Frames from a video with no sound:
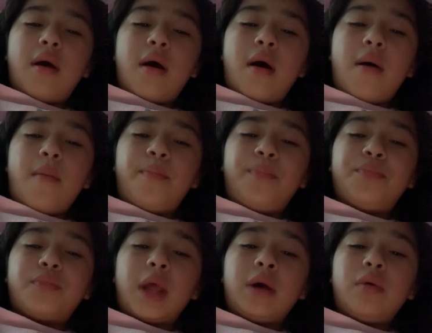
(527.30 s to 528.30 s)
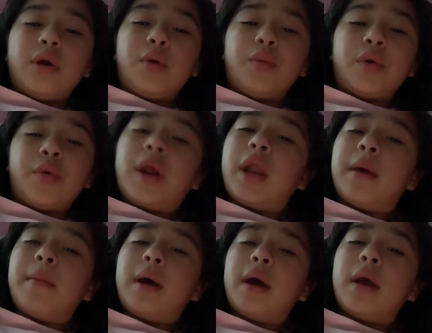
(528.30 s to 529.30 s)
Um, I don't care what grade
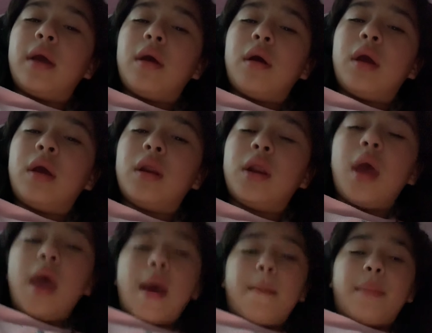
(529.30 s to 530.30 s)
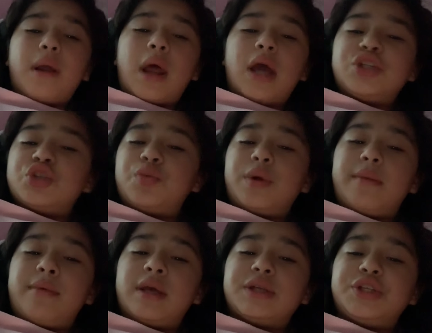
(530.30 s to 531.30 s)
am I in, but I just want to
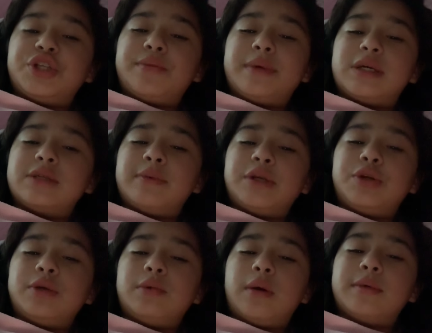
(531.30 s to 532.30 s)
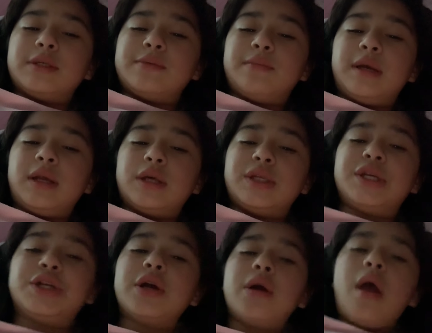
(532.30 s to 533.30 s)
be a teacher because my dream job is being a
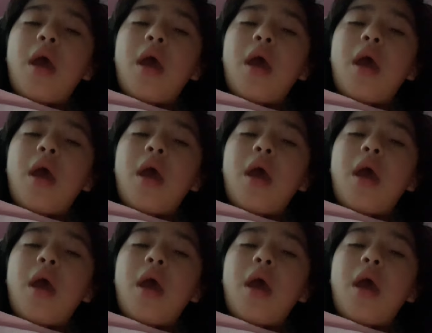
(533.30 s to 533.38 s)
teacher.